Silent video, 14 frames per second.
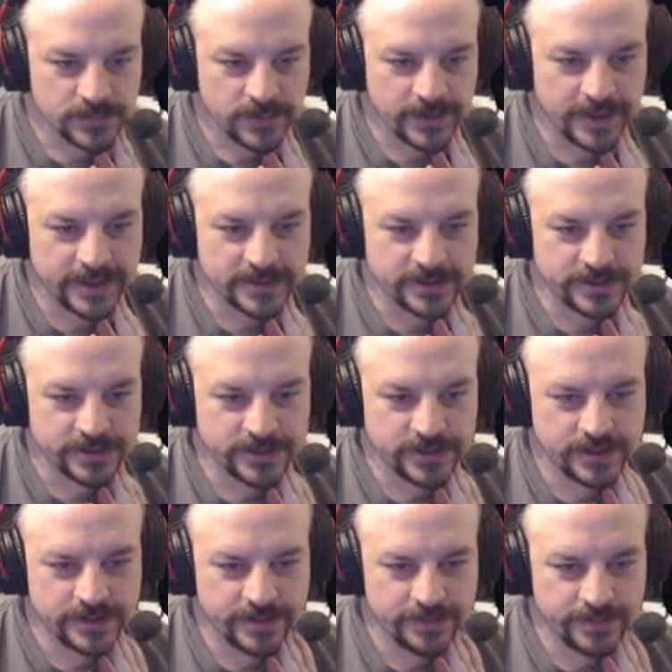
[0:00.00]
Right, because it's just
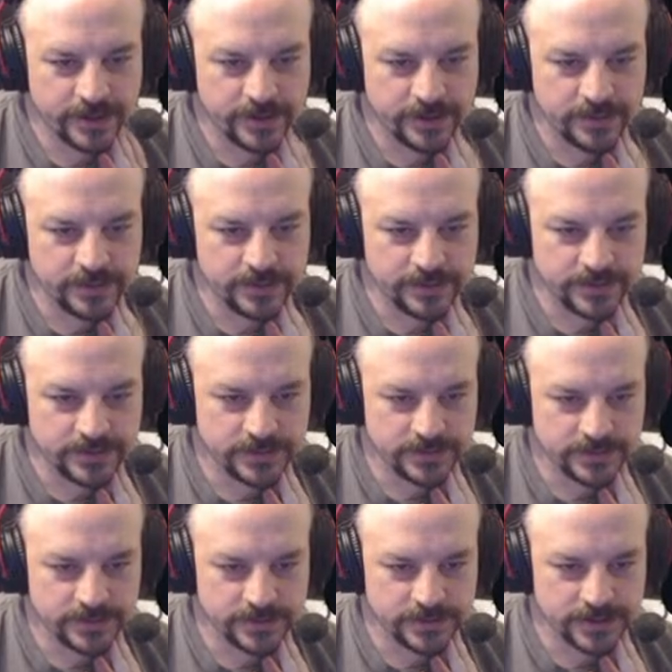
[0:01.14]
using
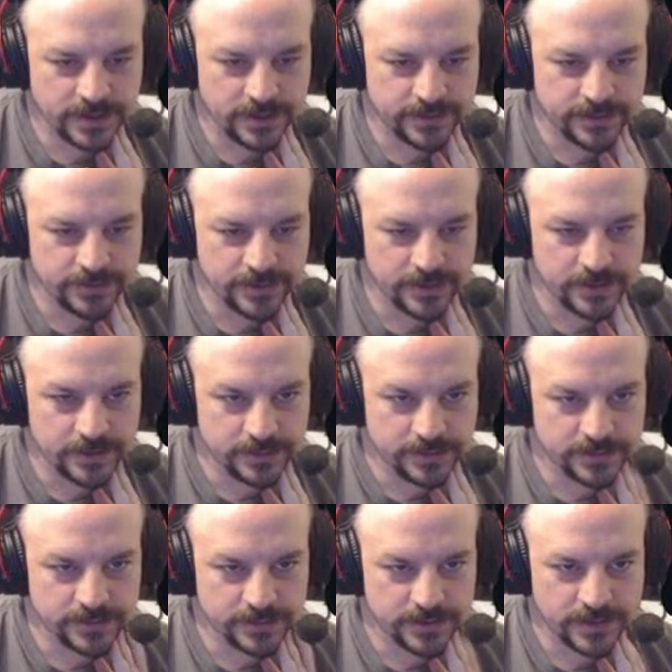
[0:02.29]
bones, skeleton
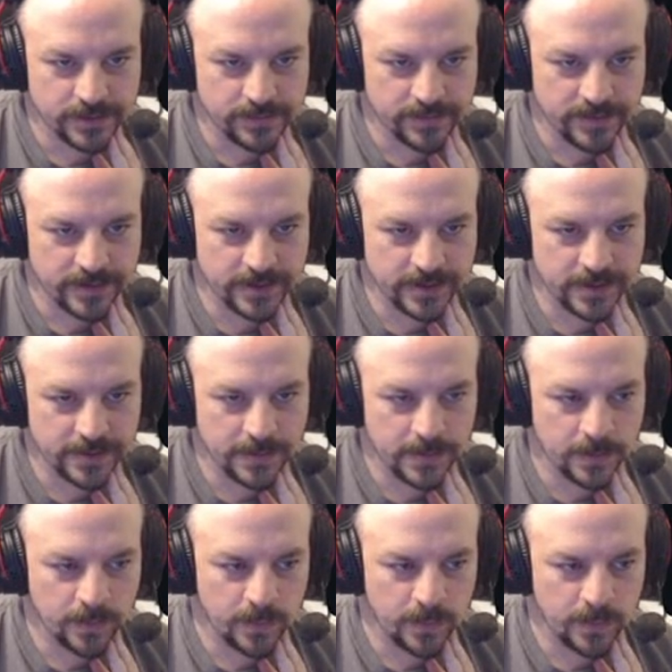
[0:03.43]
bones, an array.